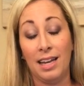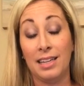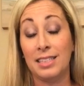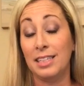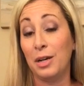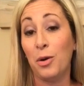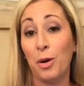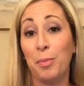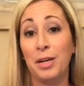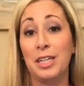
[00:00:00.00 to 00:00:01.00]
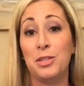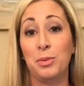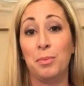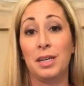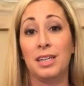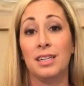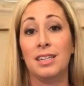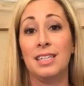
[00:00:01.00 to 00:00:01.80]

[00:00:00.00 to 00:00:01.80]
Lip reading: I like to incorporate Zumba,